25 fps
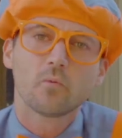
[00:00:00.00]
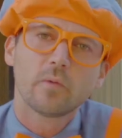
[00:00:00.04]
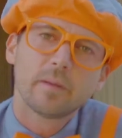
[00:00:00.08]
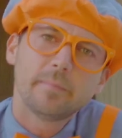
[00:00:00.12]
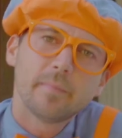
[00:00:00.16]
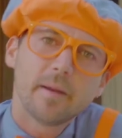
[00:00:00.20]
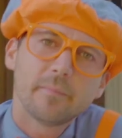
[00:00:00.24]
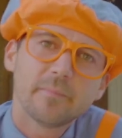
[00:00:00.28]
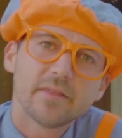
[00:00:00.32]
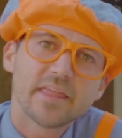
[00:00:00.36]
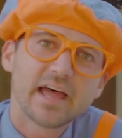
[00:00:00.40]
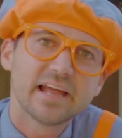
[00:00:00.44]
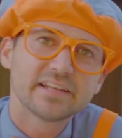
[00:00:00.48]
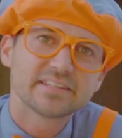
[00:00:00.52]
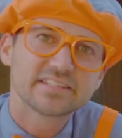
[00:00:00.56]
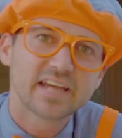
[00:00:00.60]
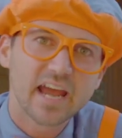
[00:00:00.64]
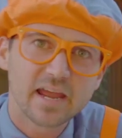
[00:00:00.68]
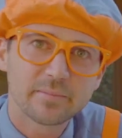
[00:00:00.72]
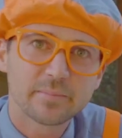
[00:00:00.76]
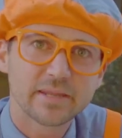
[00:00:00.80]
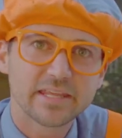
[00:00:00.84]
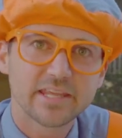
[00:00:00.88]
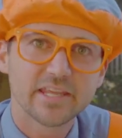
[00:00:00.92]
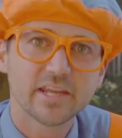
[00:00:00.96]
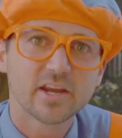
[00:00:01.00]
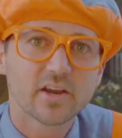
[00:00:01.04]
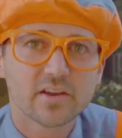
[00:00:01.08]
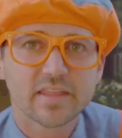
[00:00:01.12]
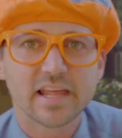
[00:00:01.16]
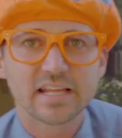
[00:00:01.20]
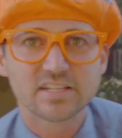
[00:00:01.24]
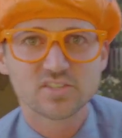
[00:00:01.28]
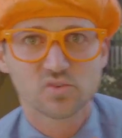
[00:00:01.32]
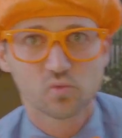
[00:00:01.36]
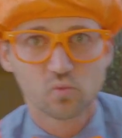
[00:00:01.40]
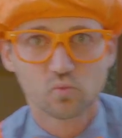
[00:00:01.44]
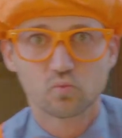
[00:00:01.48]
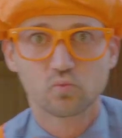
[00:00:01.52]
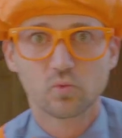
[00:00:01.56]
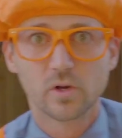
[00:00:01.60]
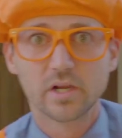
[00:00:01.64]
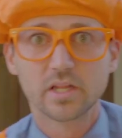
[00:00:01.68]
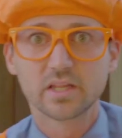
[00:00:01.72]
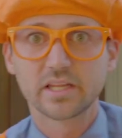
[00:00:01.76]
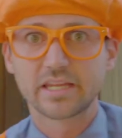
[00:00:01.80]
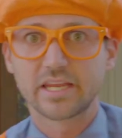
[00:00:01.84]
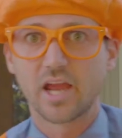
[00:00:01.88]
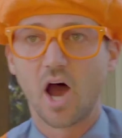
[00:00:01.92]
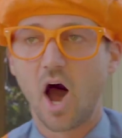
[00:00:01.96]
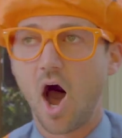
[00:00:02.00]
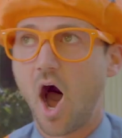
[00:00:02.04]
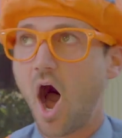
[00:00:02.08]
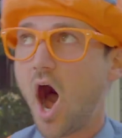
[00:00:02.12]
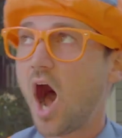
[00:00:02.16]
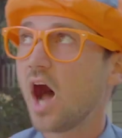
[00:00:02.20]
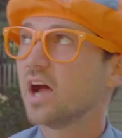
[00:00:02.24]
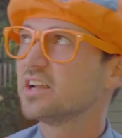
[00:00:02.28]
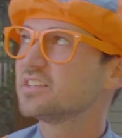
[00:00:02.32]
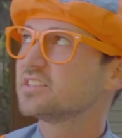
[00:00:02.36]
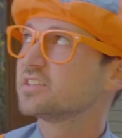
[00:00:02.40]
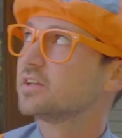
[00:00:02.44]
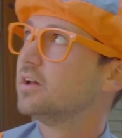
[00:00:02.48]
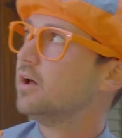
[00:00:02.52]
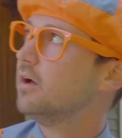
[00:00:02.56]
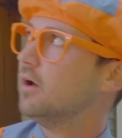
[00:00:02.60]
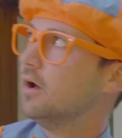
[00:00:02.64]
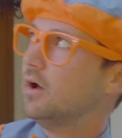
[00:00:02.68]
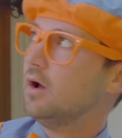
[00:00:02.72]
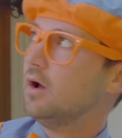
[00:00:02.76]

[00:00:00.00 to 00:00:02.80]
remember that time of year that's really hot?